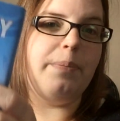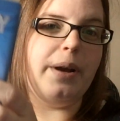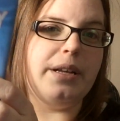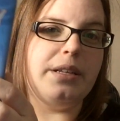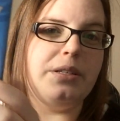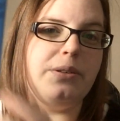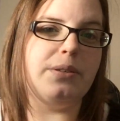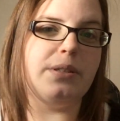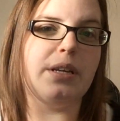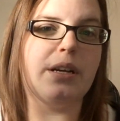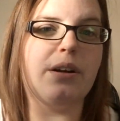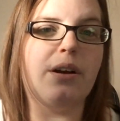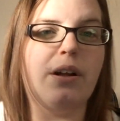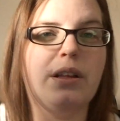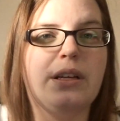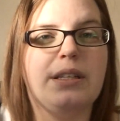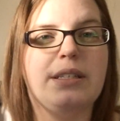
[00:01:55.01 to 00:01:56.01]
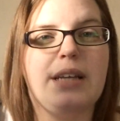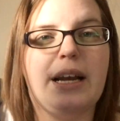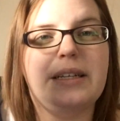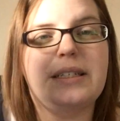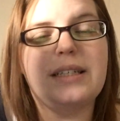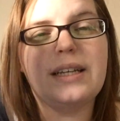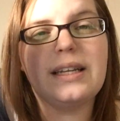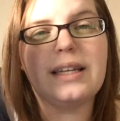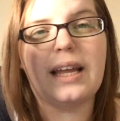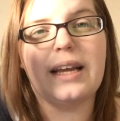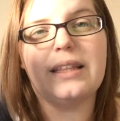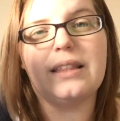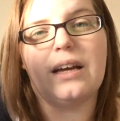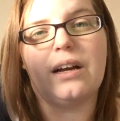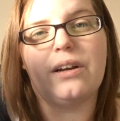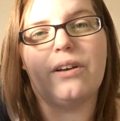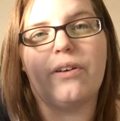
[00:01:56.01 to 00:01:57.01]
by Suzanne Collins. I did like
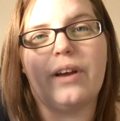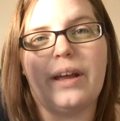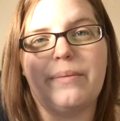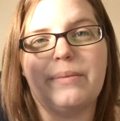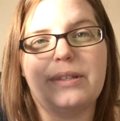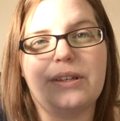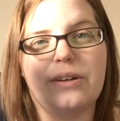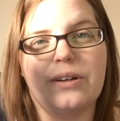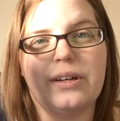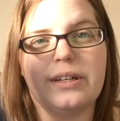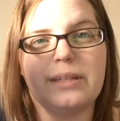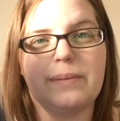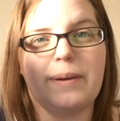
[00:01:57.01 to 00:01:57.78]
the Hunger Games series,